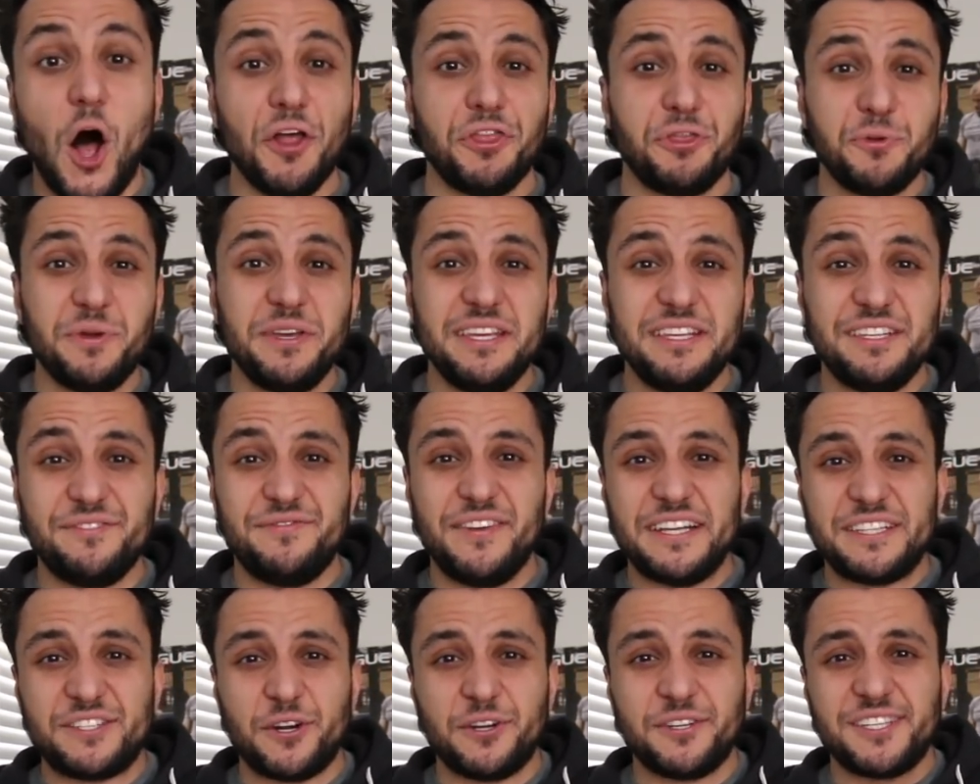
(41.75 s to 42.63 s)
All three of these
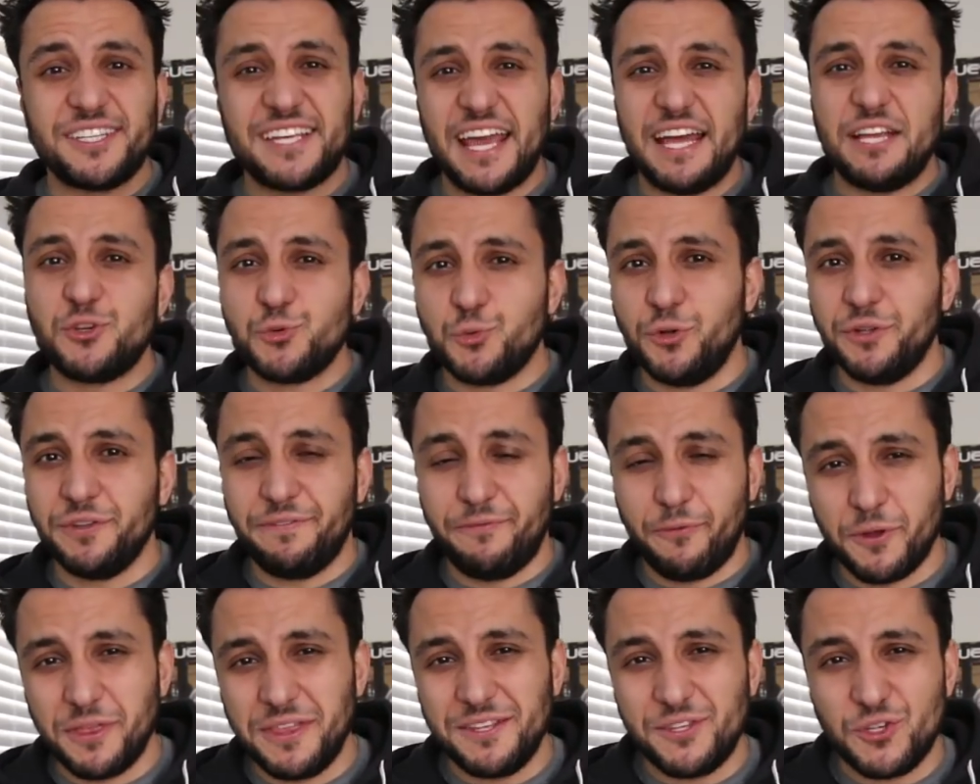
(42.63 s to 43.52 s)
events are scheduled
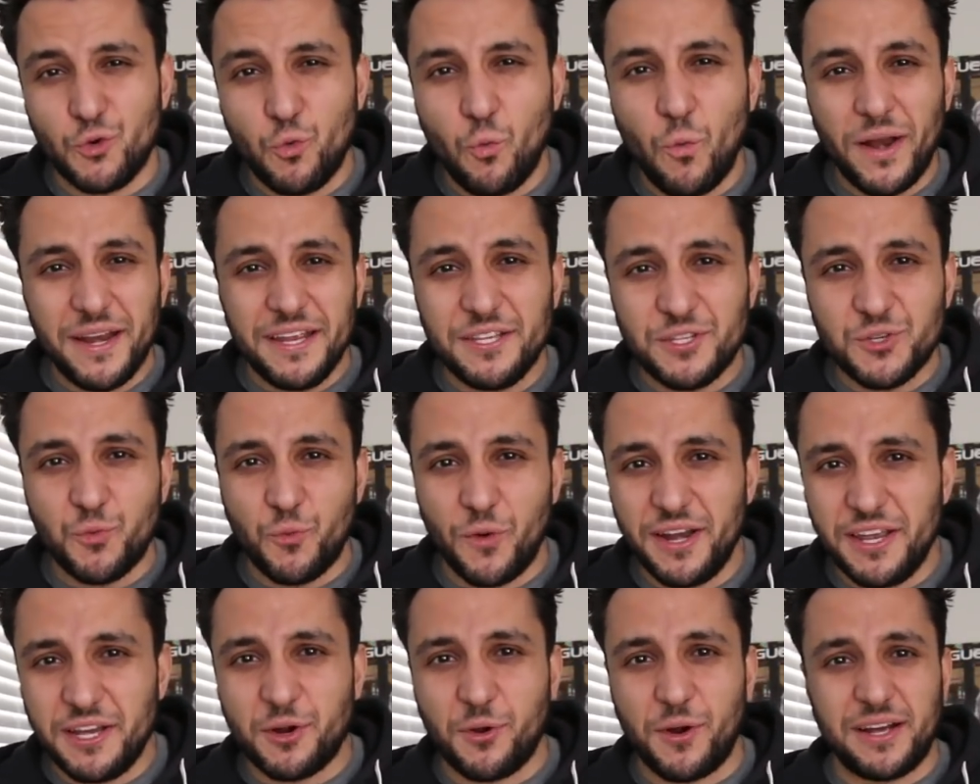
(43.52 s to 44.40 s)
for the
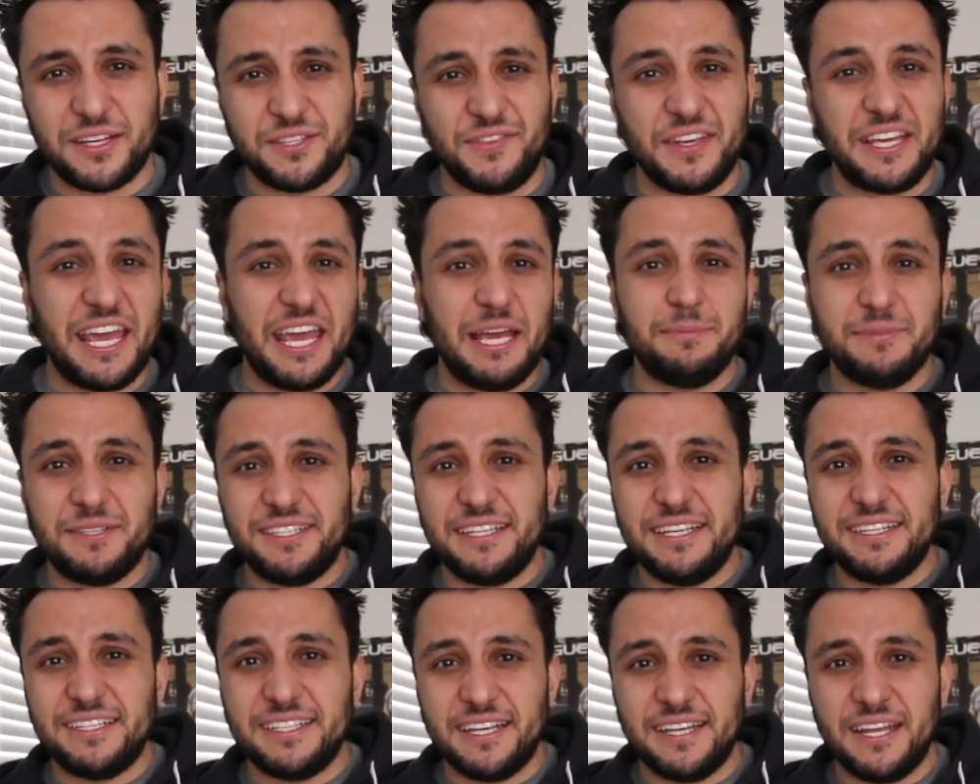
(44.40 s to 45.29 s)
2020 CrossFit Games
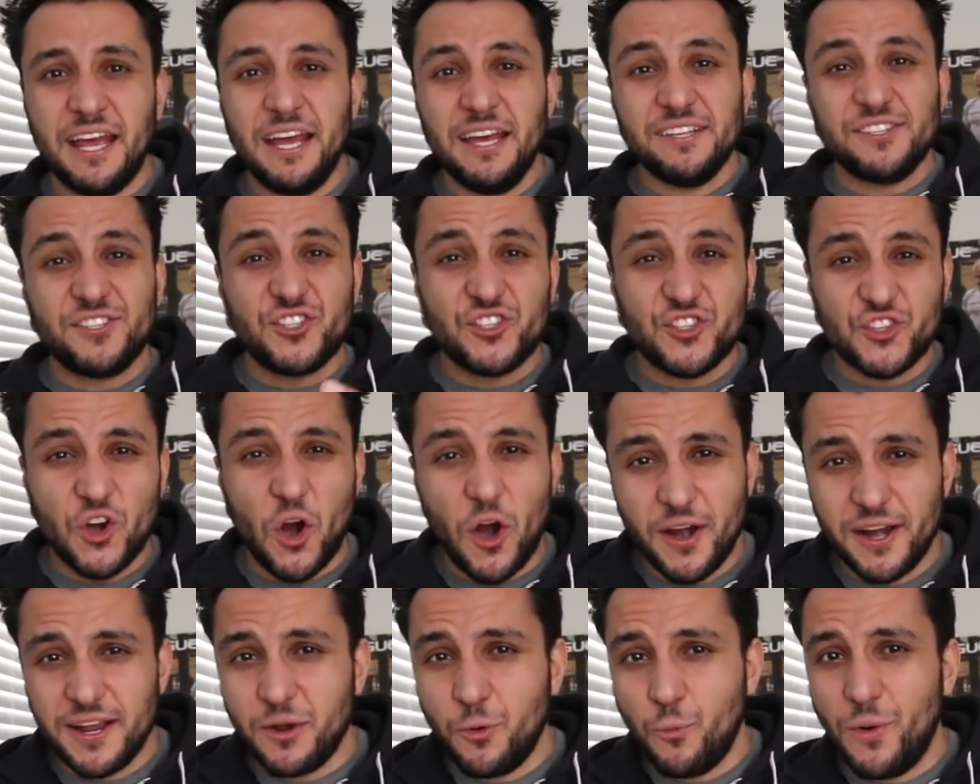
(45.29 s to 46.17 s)
season,
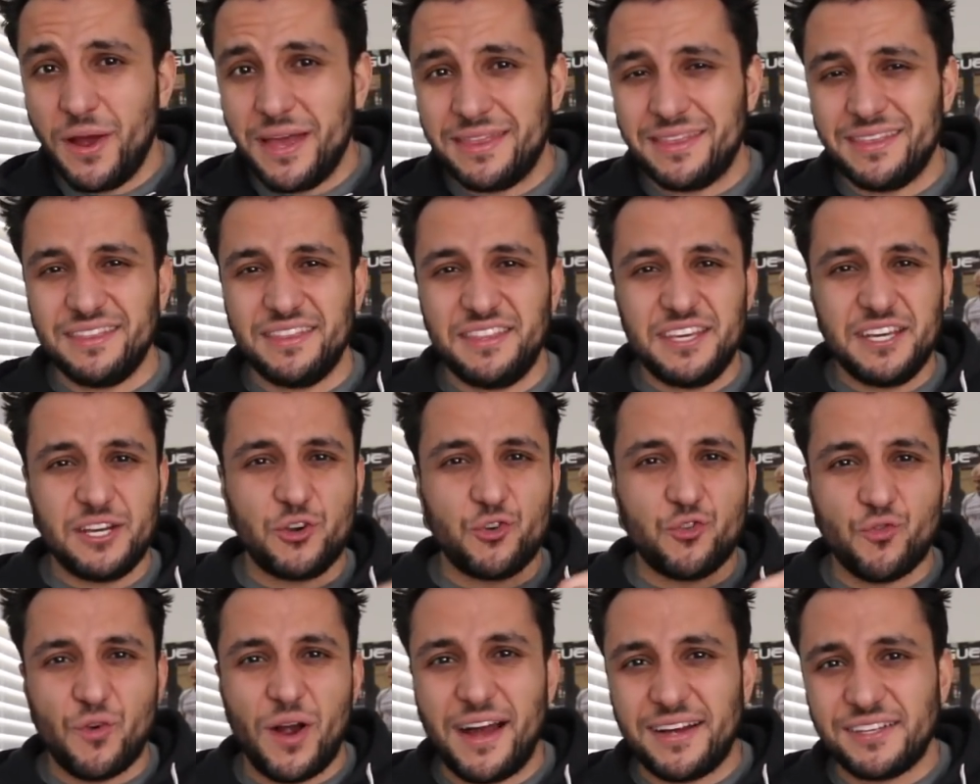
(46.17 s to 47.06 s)
starting with the
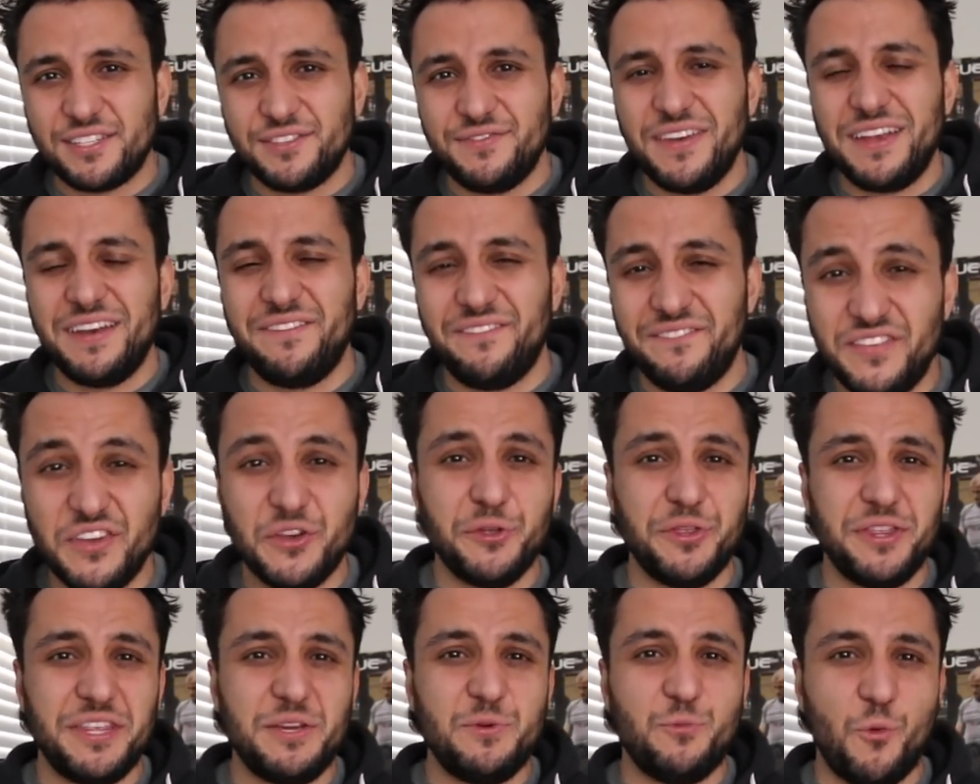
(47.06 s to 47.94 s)
CrossFit
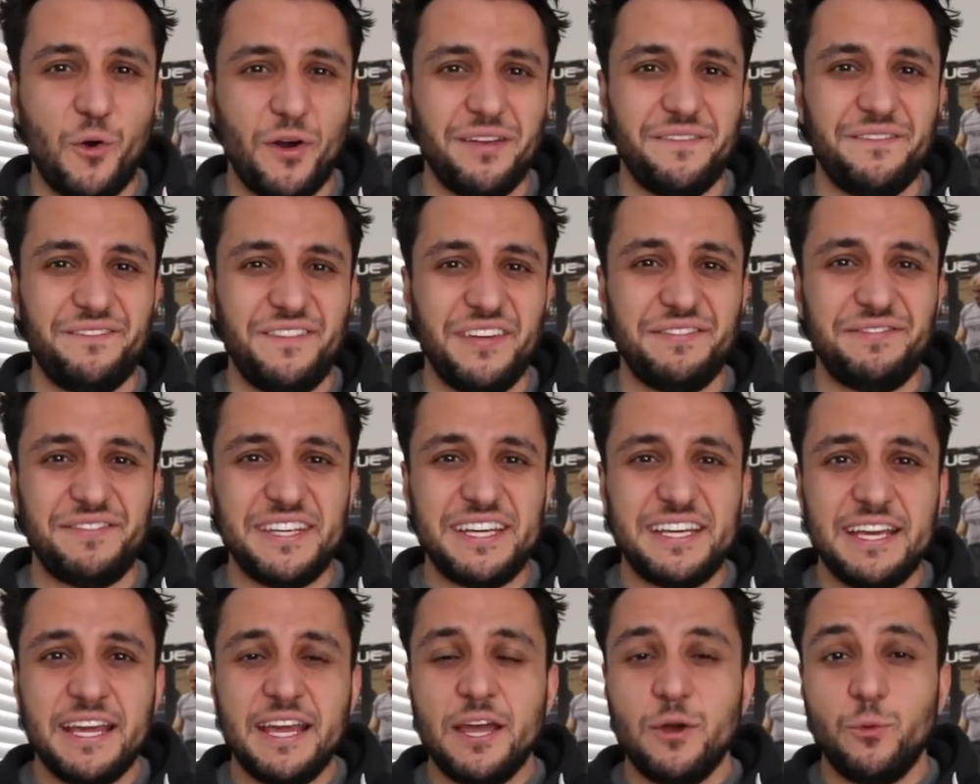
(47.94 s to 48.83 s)
Filthy
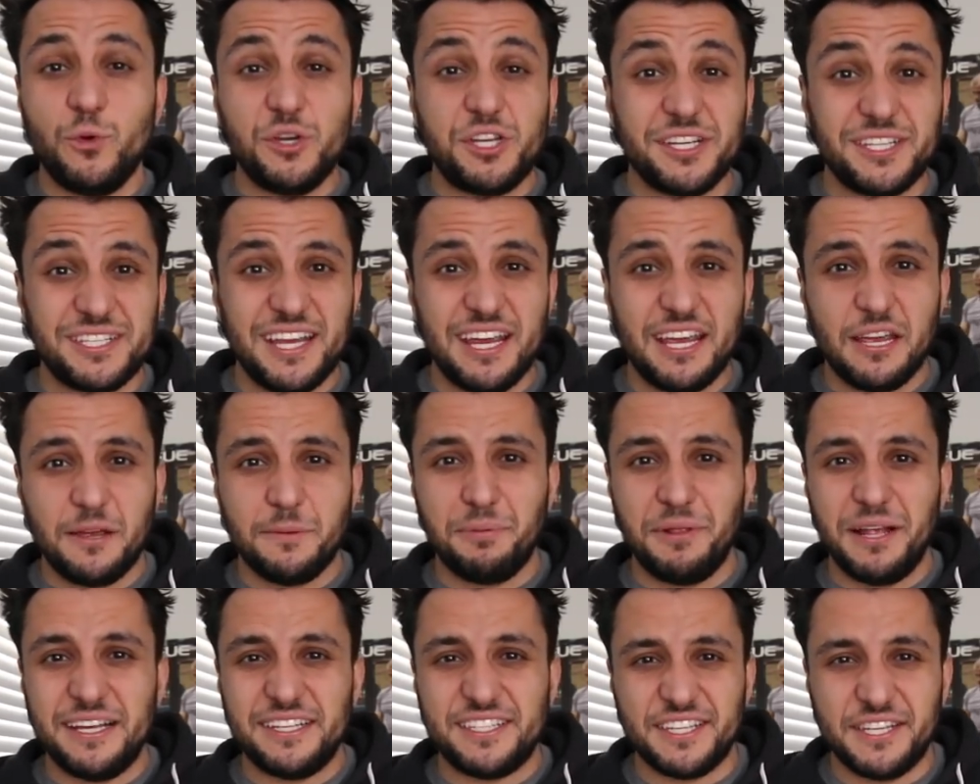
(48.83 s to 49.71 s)
150, which is taking
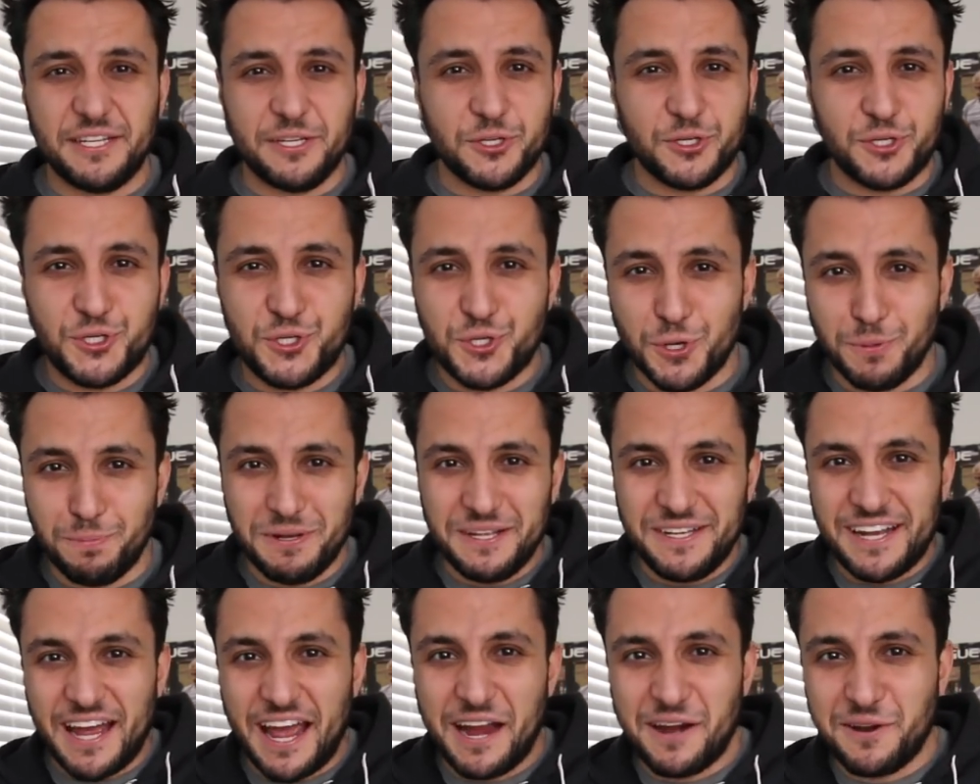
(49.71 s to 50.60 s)
place in
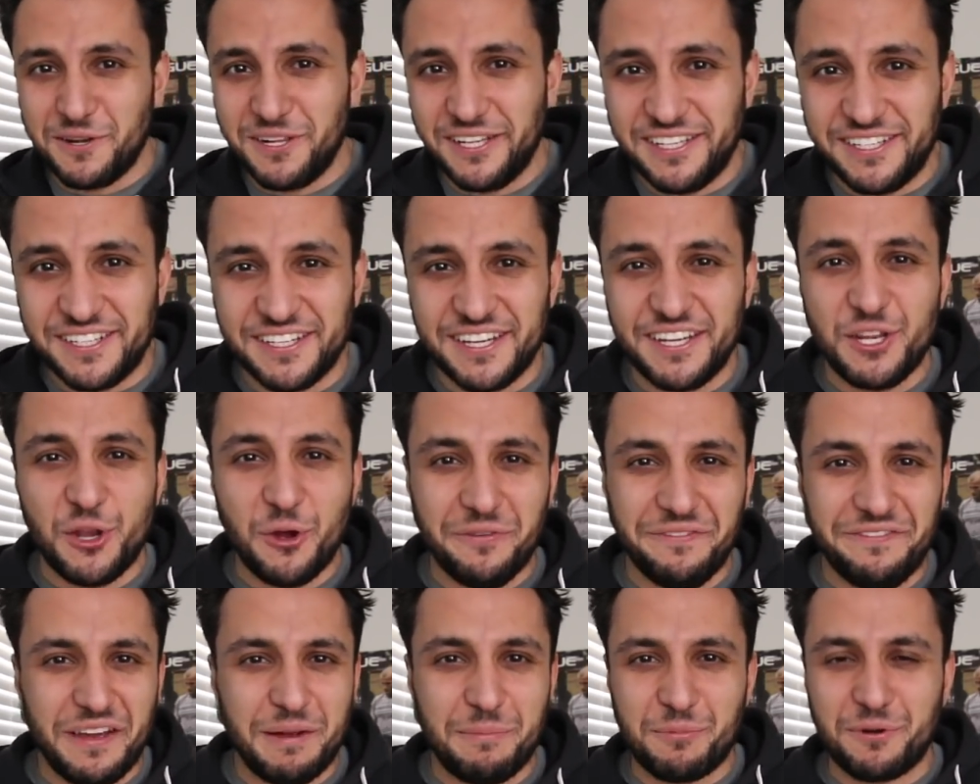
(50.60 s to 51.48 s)
Dublin, Ireland in
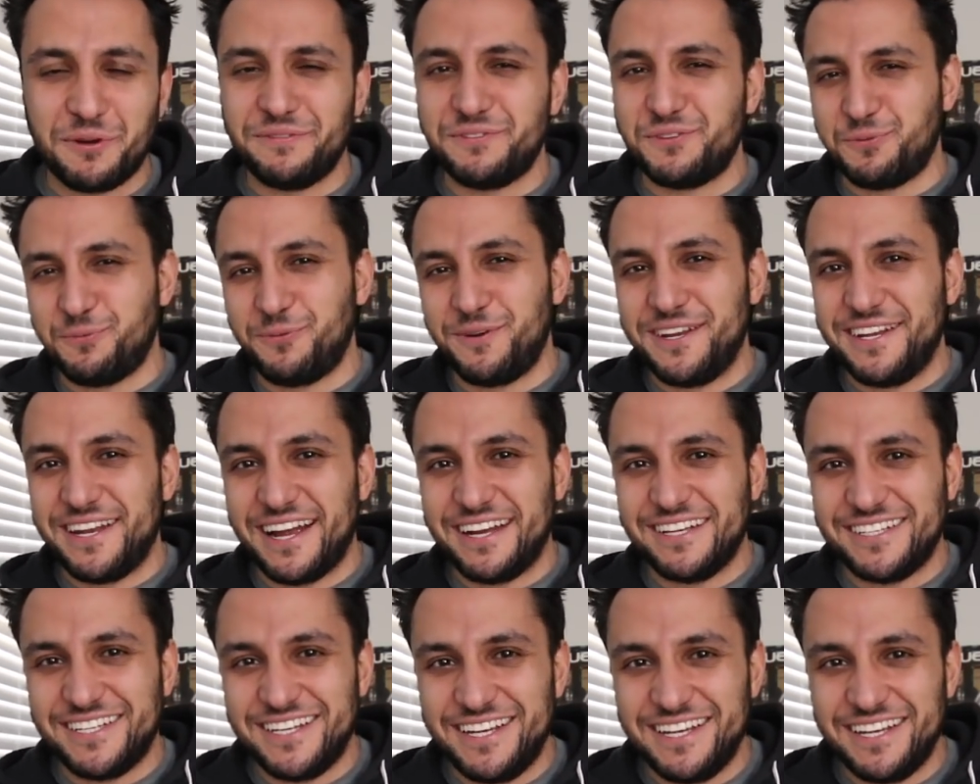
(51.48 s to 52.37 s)
November of
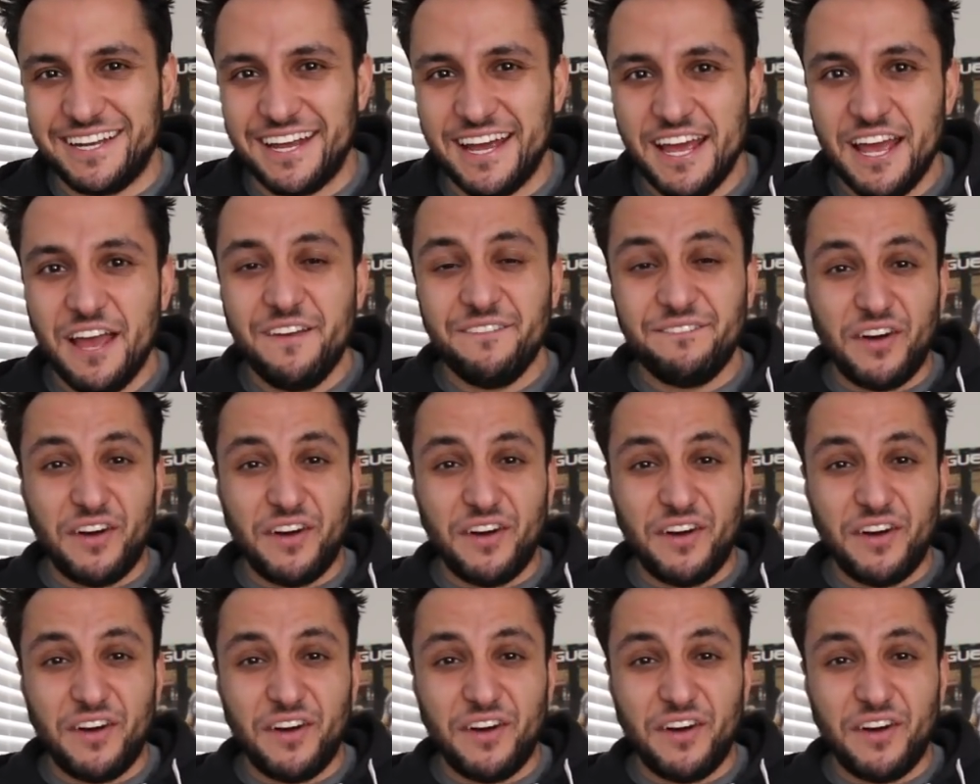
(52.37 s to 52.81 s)
2019.